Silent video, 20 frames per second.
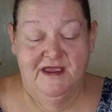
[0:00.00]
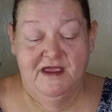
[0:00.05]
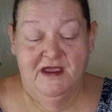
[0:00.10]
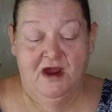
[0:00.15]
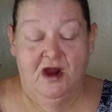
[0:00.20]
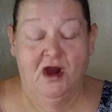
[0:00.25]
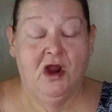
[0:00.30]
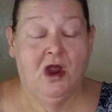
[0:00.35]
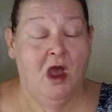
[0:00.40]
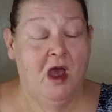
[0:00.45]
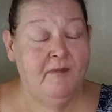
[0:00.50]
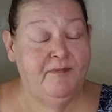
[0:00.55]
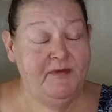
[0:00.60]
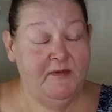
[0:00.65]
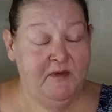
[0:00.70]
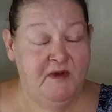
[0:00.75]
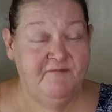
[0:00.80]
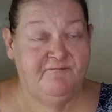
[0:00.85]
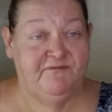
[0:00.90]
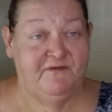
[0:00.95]
her coffee
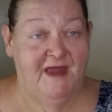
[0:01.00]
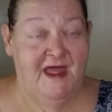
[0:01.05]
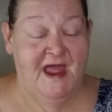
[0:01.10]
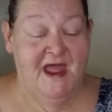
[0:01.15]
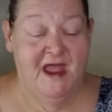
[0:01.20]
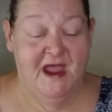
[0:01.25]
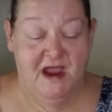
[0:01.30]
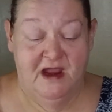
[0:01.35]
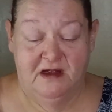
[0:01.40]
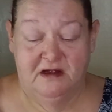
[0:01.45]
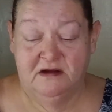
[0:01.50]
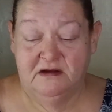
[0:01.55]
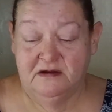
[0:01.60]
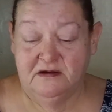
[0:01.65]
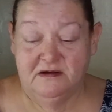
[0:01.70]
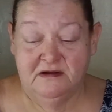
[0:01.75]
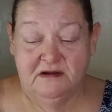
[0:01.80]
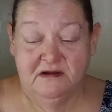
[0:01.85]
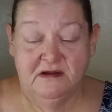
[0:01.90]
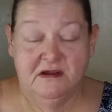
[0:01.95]
went flying
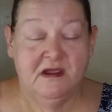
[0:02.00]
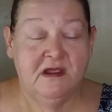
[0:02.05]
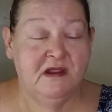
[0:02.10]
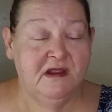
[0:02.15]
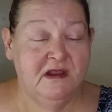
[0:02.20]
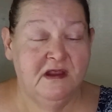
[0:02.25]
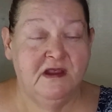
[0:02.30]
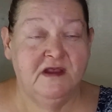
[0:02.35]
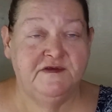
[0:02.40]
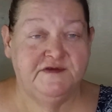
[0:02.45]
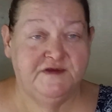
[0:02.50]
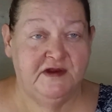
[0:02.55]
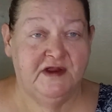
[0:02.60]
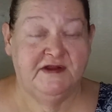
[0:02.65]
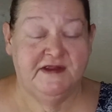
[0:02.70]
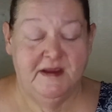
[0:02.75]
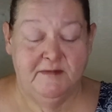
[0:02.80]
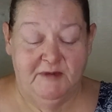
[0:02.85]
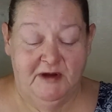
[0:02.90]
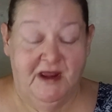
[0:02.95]
and she looked
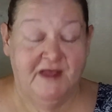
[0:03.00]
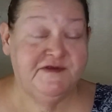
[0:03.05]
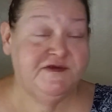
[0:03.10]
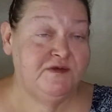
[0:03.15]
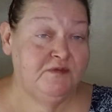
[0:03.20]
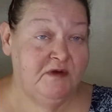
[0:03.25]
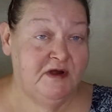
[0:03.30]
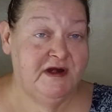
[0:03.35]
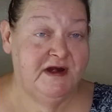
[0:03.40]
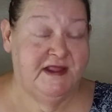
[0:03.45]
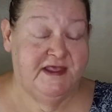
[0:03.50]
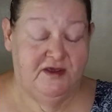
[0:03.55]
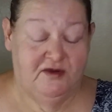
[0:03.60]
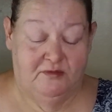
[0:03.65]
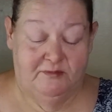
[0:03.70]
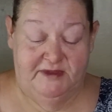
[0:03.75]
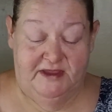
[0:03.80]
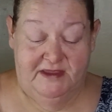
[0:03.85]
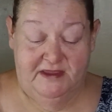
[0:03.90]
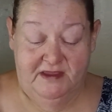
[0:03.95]
at me like she wanted to kill
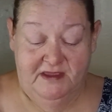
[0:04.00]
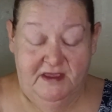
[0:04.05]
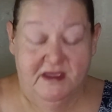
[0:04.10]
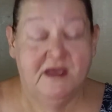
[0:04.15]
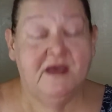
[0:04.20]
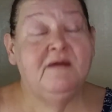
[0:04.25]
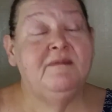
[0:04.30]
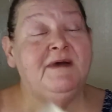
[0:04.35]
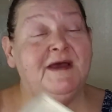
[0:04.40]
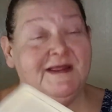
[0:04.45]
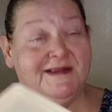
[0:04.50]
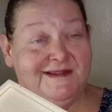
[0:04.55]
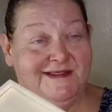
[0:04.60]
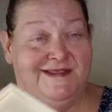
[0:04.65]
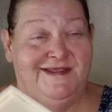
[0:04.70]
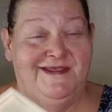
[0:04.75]
me. But